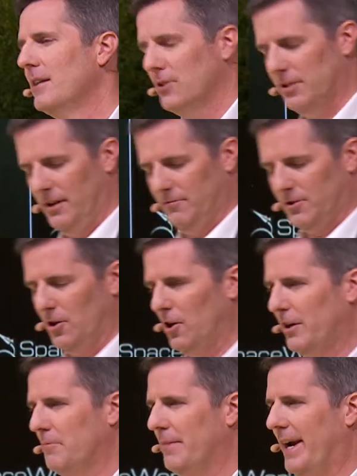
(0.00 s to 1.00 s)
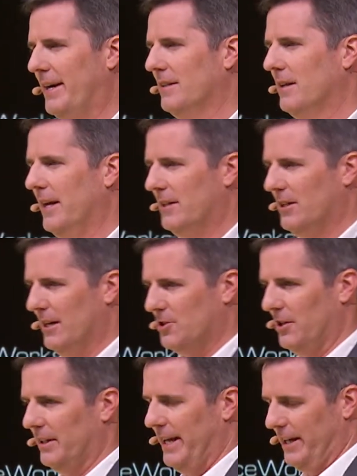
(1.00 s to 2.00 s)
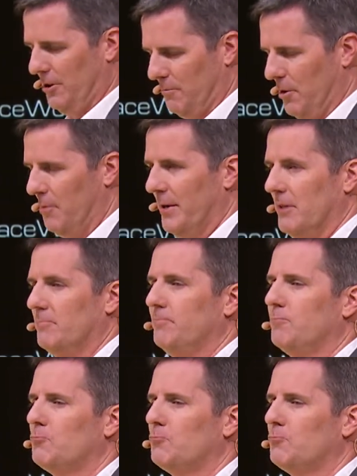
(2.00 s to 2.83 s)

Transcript: So, so I'll come back and, and, touch on that in a moment.